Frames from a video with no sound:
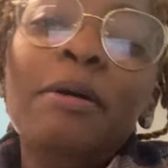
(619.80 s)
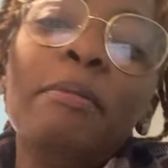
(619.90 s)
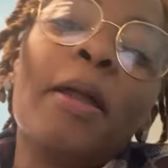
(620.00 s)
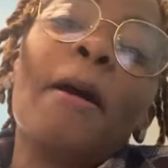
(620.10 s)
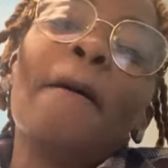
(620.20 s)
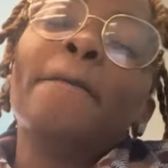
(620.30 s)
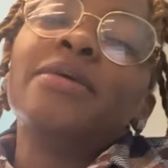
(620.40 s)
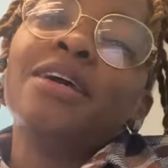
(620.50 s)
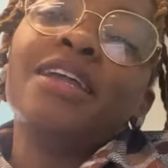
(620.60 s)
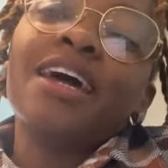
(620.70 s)
But um,
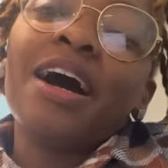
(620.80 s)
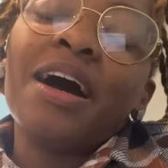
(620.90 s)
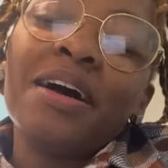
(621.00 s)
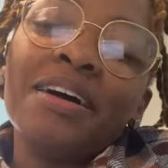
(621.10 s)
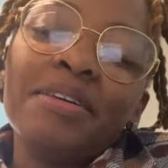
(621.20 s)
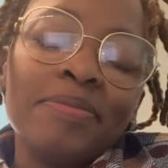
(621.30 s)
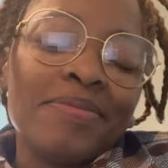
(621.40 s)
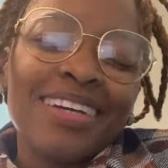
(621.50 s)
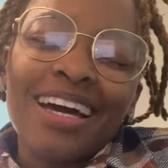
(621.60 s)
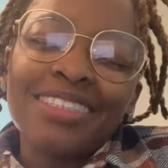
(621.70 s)
yeah, nah, um,
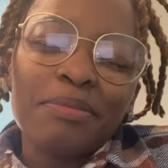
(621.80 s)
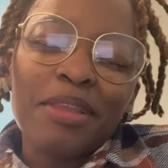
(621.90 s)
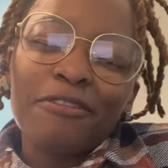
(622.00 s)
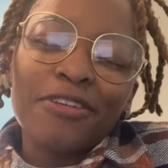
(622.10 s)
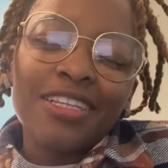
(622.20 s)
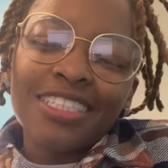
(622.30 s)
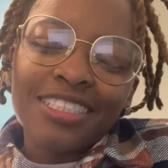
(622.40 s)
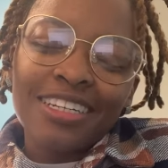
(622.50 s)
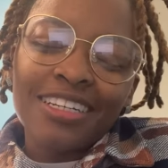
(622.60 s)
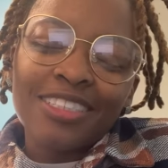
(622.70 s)
guys, I'm not feeling it
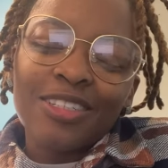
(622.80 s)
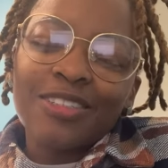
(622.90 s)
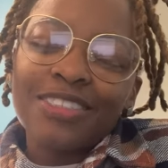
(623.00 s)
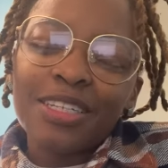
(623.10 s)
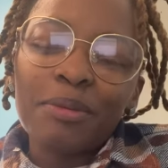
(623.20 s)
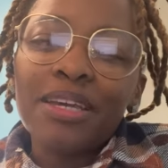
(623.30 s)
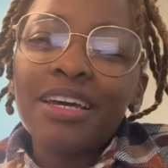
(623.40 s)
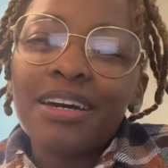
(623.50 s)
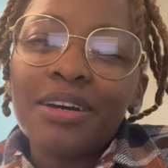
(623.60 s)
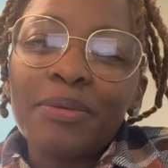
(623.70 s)
today. So tell me
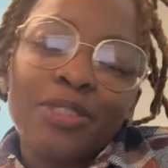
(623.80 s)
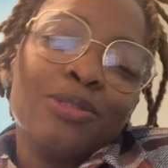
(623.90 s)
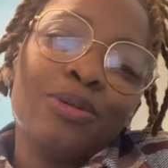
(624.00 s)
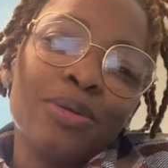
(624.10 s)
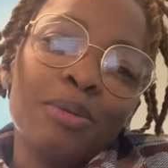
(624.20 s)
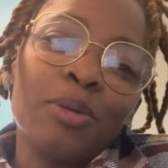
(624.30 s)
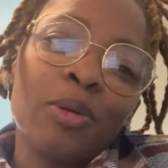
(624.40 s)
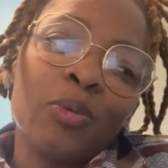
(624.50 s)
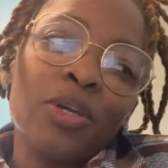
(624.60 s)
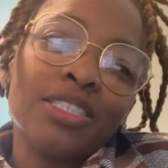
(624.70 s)
what you do in the middle of
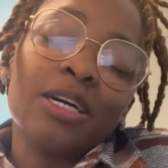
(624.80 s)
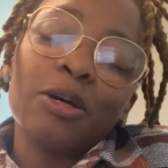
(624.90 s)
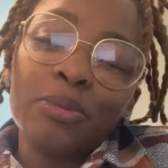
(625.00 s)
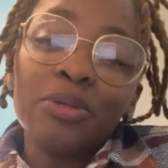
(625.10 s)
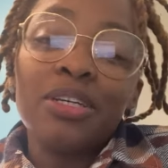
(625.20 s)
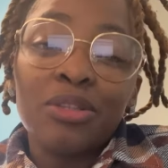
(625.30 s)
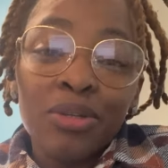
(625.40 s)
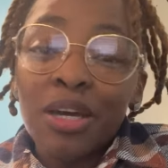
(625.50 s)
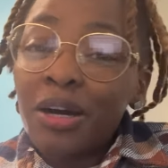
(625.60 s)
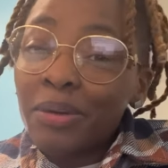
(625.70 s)
the week to help you get through
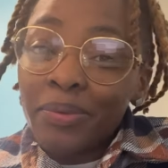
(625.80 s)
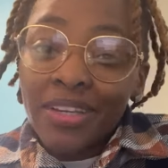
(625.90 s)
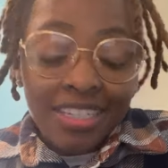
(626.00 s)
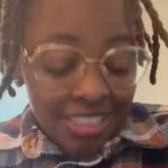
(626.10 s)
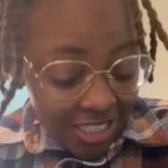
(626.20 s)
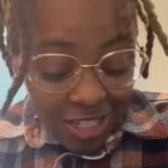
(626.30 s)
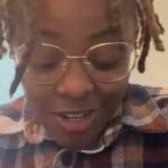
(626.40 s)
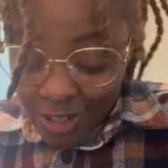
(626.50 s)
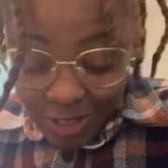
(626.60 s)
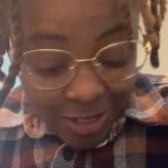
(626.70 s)
your hump week, cause your
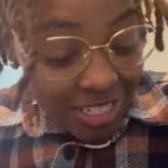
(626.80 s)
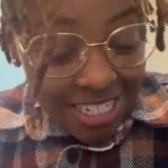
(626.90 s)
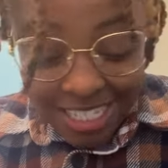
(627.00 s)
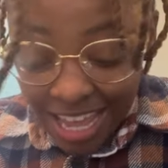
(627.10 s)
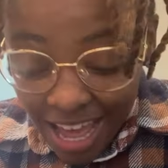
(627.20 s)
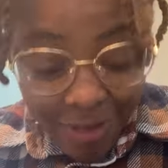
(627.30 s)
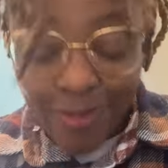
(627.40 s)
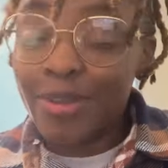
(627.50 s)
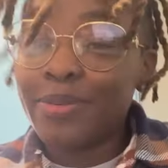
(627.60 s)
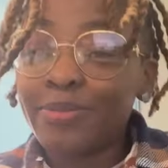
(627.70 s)
girl is out of
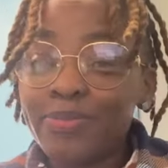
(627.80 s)
it.